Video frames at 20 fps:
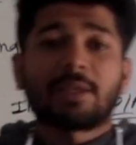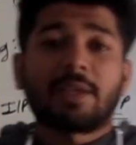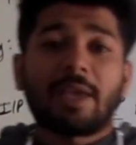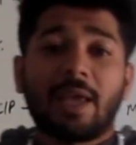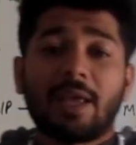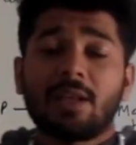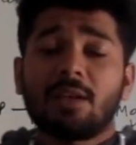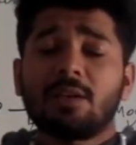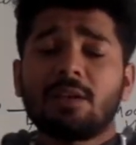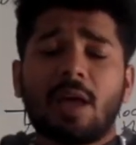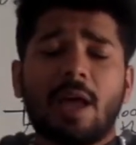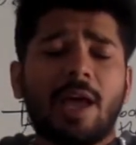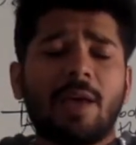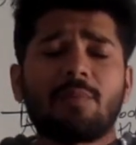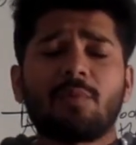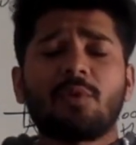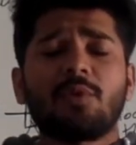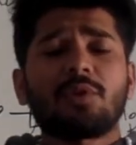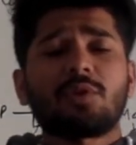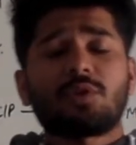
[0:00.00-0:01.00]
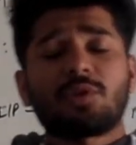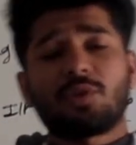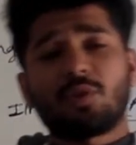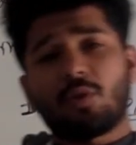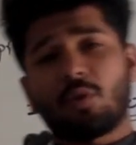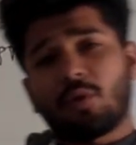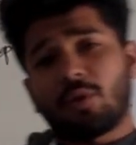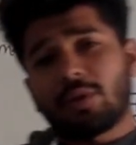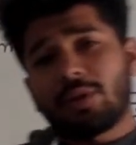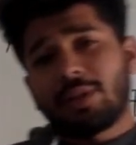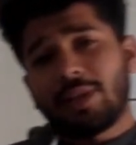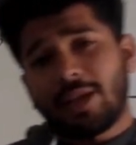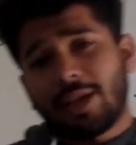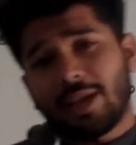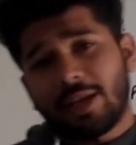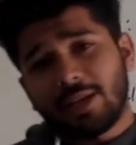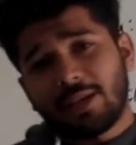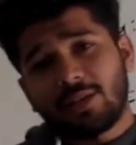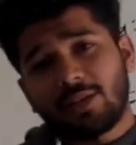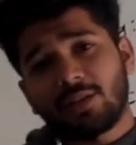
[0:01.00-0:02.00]
and I'm not sure
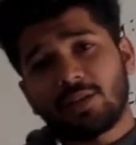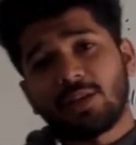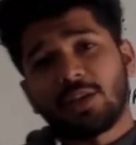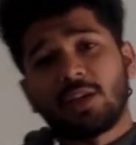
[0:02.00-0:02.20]
that